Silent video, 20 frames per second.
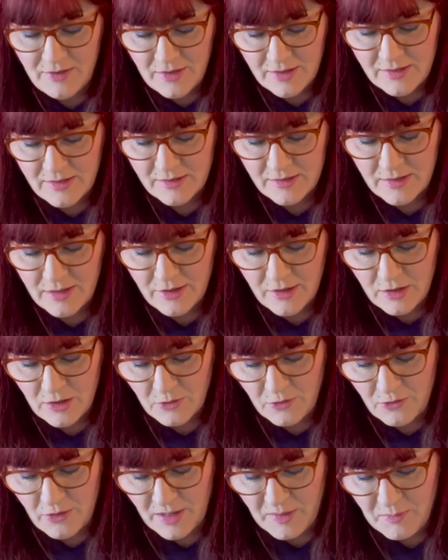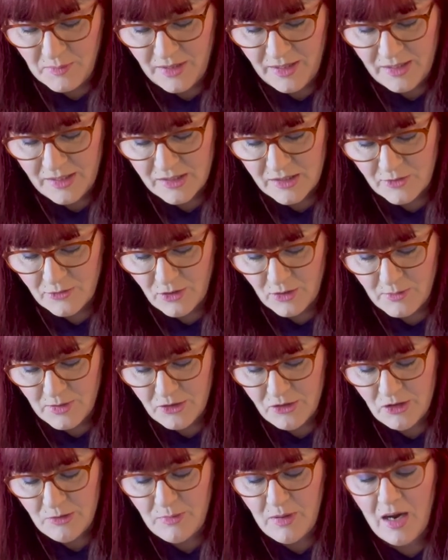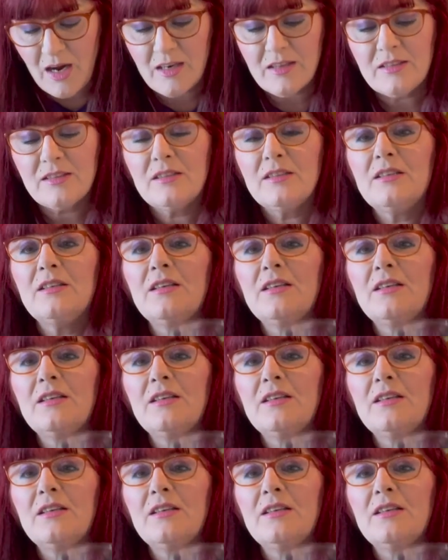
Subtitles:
this is another little fun piece for a mystery box.